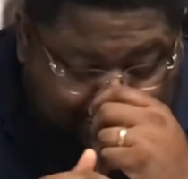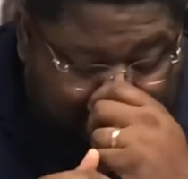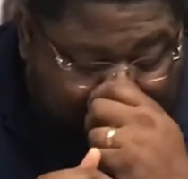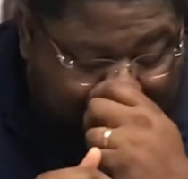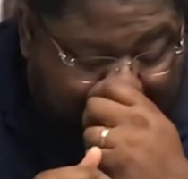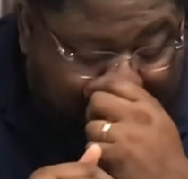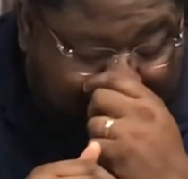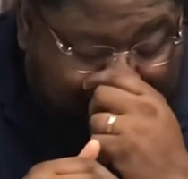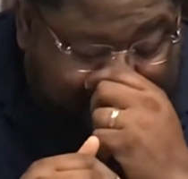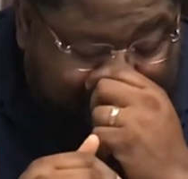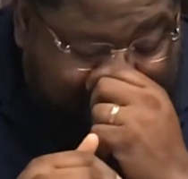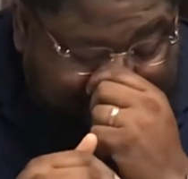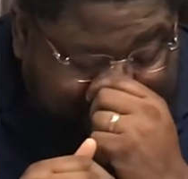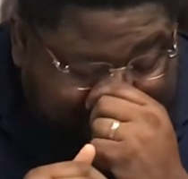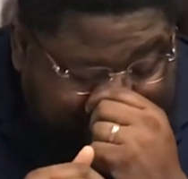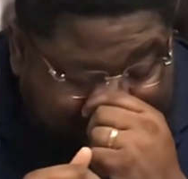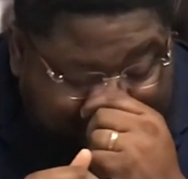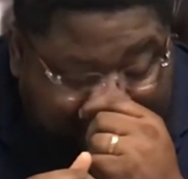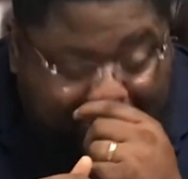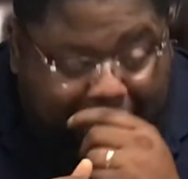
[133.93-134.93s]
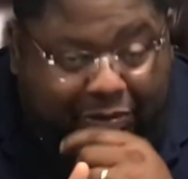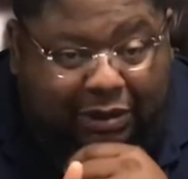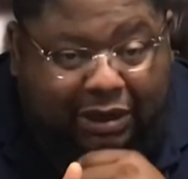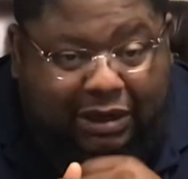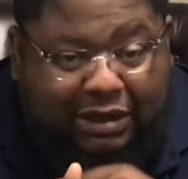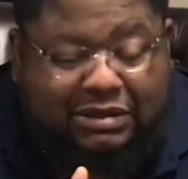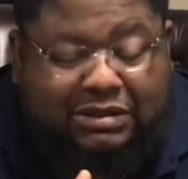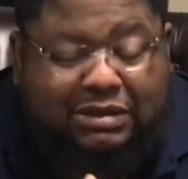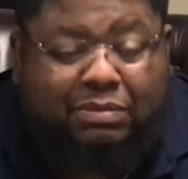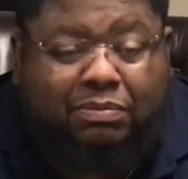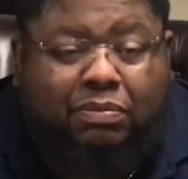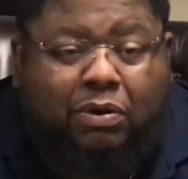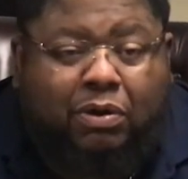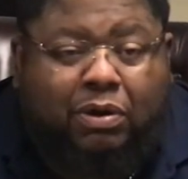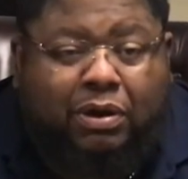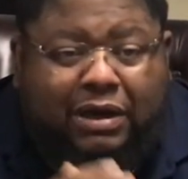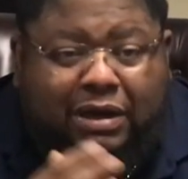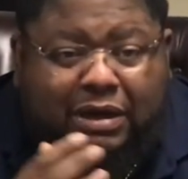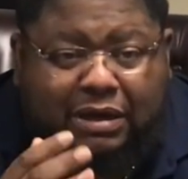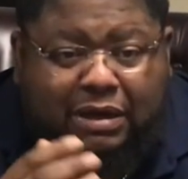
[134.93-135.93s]
But it's
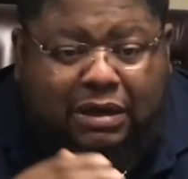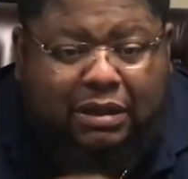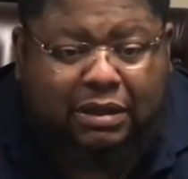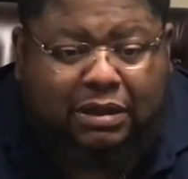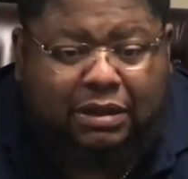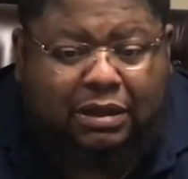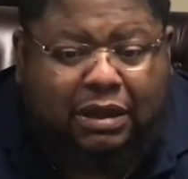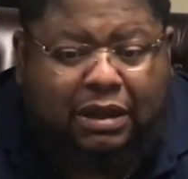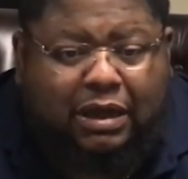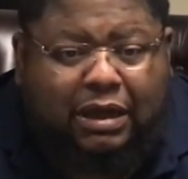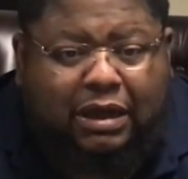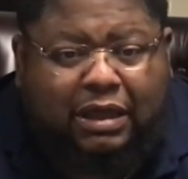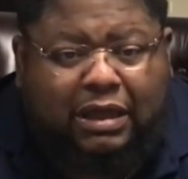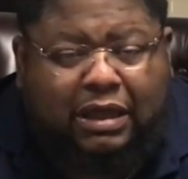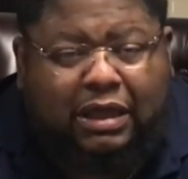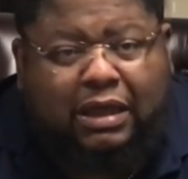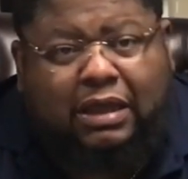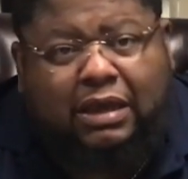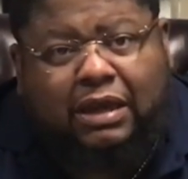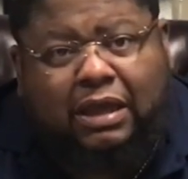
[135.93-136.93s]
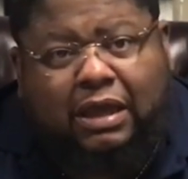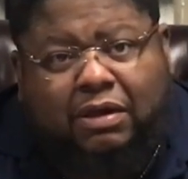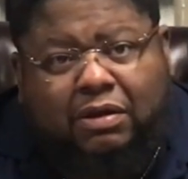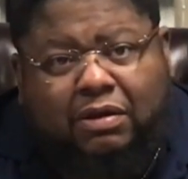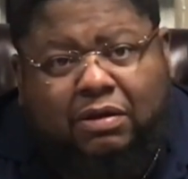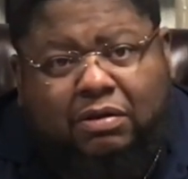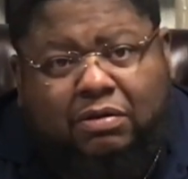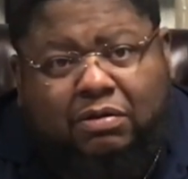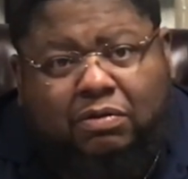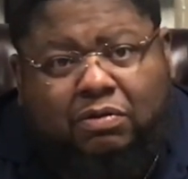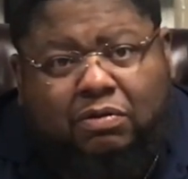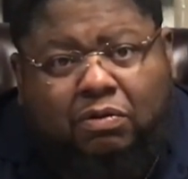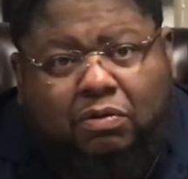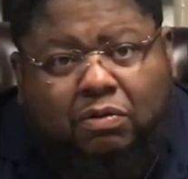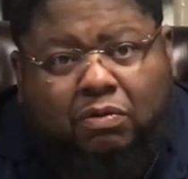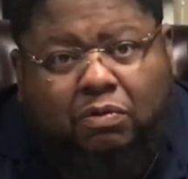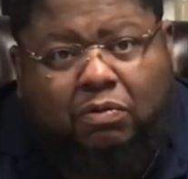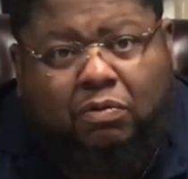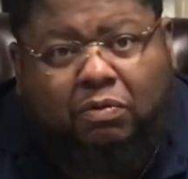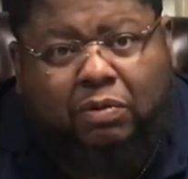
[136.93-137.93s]
important, again, that
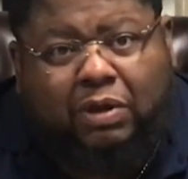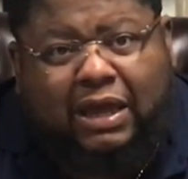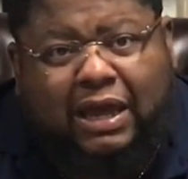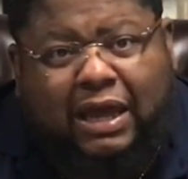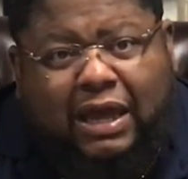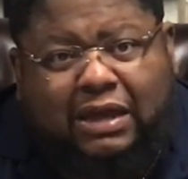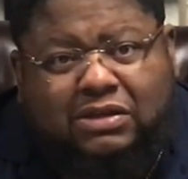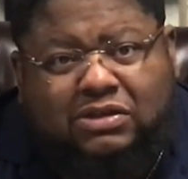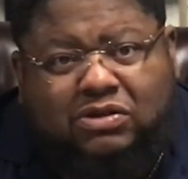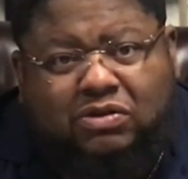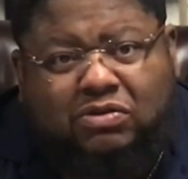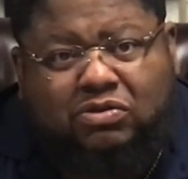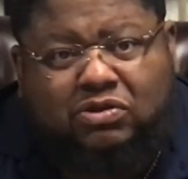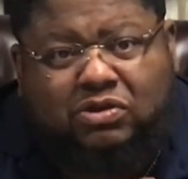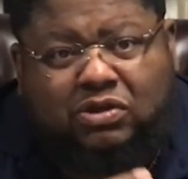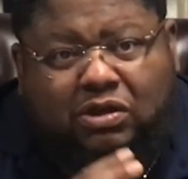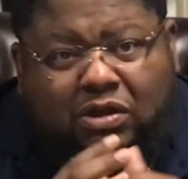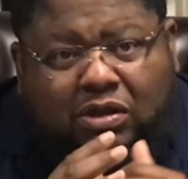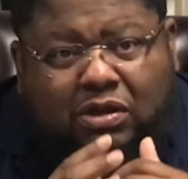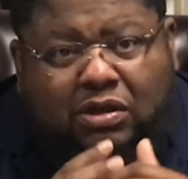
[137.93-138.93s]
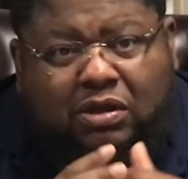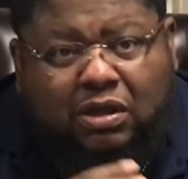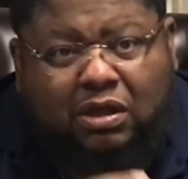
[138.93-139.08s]
we ask you to